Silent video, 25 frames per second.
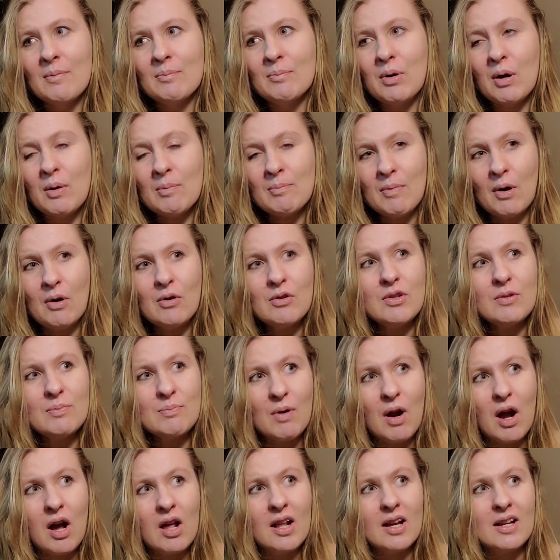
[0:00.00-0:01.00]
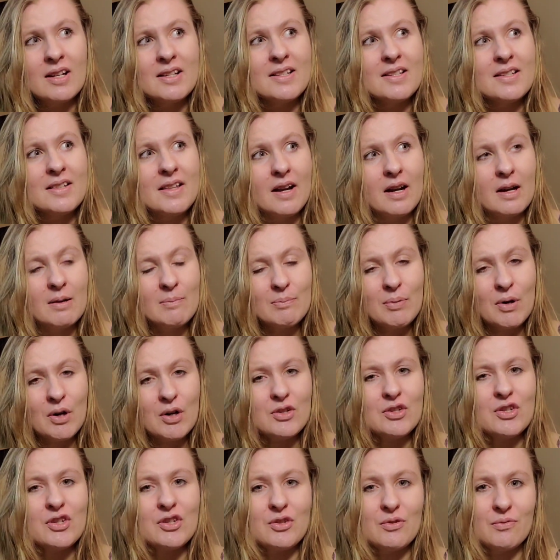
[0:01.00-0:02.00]
promotes products that are
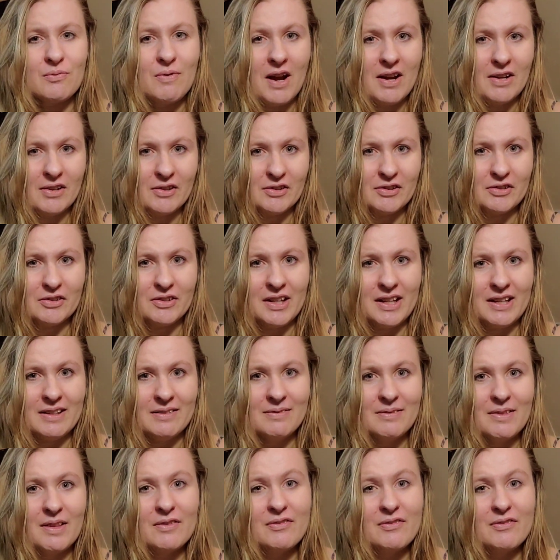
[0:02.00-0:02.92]
purchased regularly.